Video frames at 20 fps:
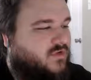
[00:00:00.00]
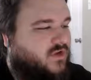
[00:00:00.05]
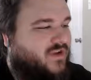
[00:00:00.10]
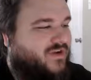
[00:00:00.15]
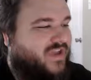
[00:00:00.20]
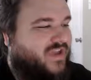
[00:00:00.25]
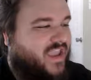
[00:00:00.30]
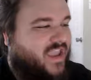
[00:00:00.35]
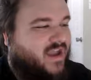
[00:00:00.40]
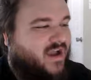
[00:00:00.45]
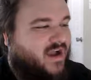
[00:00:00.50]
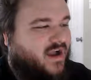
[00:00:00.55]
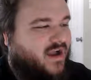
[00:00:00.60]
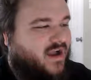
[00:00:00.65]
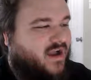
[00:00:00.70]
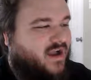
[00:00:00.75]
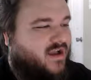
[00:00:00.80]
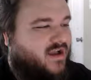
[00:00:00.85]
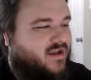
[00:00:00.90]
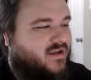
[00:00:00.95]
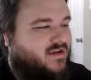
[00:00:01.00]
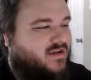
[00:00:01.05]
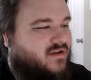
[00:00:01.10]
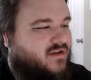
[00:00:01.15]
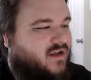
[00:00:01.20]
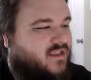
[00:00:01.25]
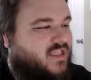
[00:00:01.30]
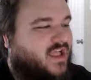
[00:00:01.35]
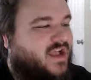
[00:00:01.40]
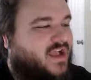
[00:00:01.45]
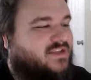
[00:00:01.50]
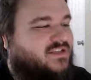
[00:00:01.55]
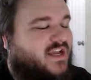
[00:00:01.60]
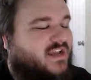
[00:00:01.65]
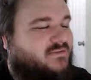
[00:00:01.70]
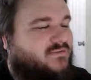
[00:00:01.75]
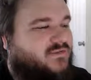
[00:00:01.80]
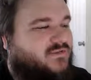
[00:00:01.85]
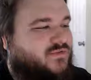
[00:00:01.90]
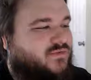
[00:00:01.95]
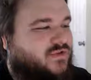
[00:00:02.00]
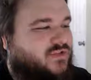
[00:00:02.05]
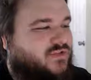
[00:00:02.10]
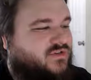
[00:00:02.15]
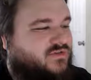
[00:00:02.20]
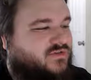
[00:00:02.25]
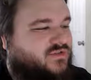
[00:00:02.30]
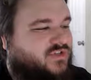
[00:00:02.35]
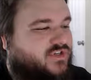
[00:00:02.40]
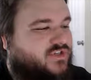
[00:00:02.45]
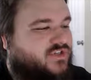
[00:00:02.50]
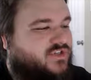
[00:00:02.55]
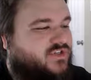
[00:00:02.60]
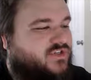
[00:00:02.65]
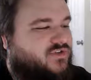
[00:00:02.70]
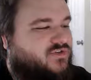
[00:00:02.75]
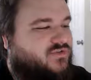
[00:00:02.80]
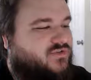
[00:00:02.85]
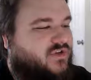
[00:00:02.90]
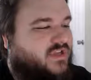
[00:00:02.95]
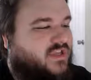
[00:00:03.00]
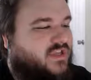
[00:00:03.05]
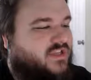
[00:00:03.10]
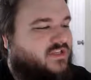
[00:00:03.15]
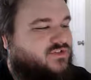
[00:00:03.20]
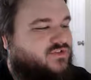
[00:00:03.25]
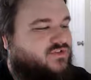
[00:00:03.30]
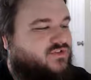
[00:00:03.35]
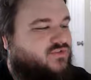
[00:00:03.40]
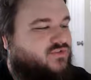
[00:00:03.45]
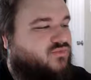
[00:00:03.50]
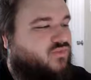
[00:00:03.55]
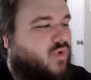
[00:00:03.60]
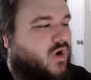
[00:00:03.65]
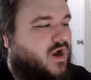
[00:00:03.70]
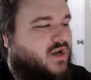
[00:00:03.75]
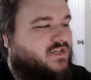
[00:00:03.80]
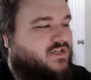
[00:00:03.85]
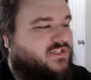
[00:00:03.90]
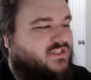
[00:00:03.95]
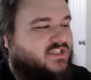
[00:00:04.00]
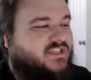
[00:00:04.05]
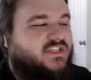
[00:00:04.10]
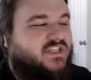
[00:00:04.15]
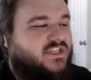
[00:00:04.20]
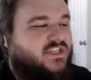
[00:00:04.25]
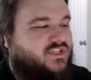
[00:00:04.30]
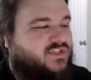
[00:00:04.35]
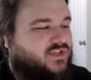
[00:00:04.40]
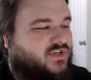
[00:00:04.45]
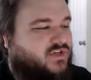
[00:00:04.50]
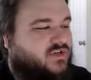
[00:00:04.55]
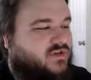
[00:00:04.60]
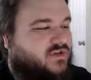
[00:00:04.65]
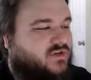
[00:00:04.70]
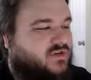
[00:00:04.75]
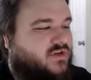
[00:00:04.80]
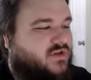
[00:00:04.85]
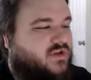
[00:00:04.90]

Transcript: Okay. A lot of times what you should do is you should watch the teacher.